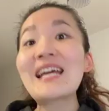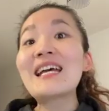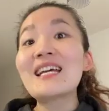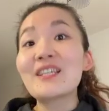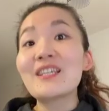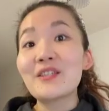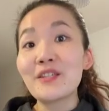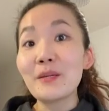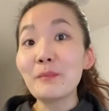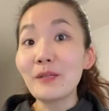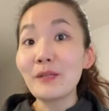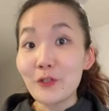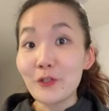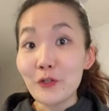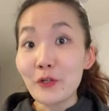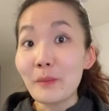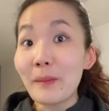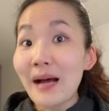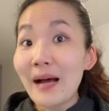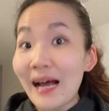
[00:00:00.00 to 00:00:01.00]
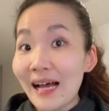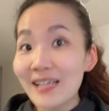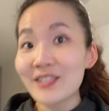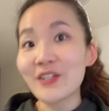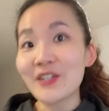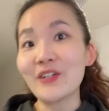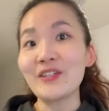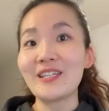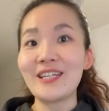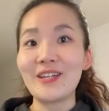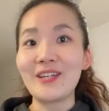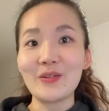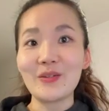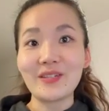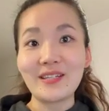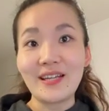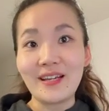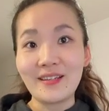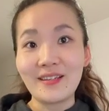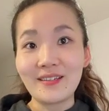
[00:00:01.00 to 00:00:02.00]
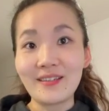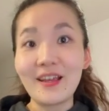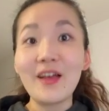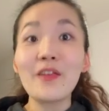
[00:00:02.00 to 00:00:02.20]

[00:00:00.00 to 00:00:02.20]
Similar to the past continuous tense,